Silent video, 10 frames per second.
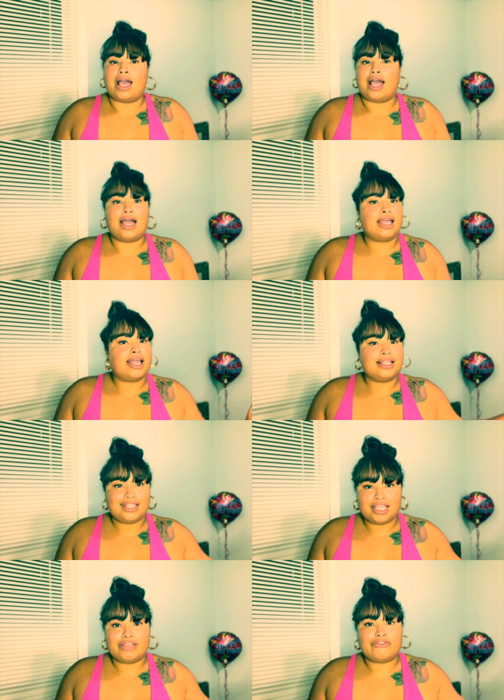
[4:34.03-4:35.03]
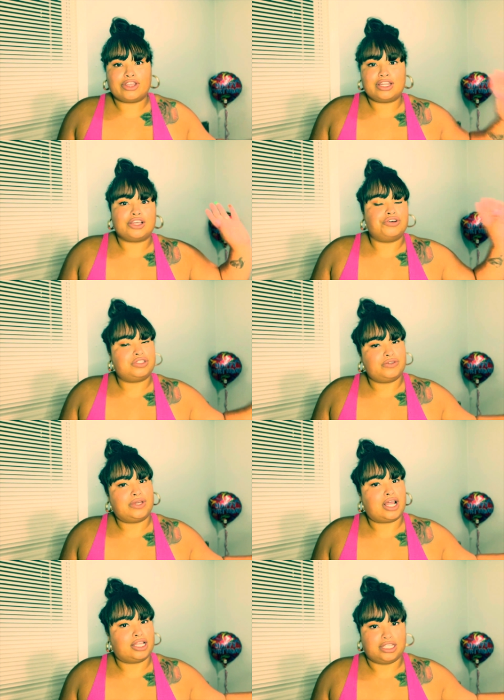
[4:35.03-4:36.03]
I think if you're gonna go to
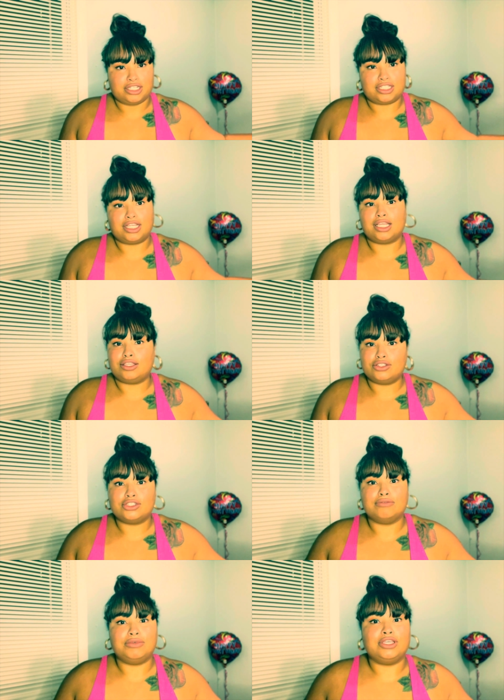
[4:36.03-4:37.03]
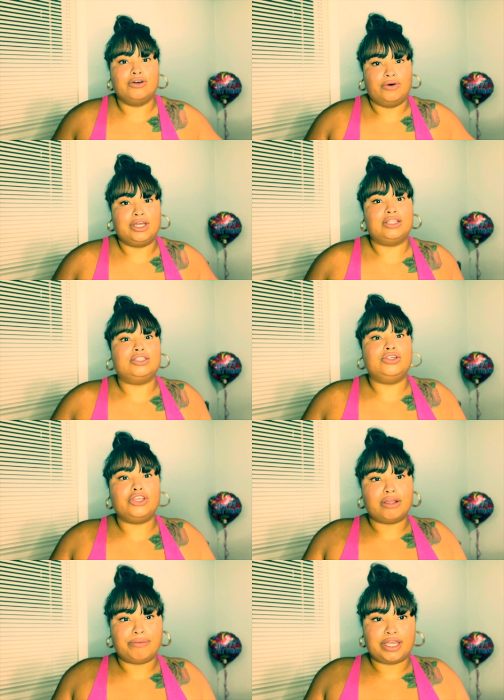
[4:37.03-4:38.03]
an audition, you should be going to do
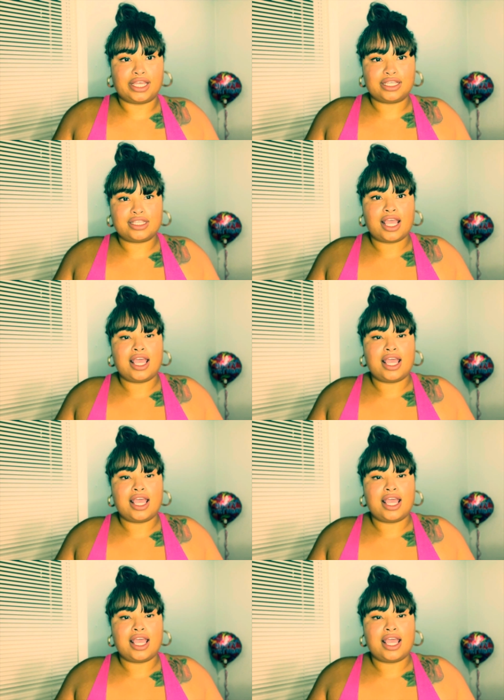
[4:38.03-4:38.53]
your best.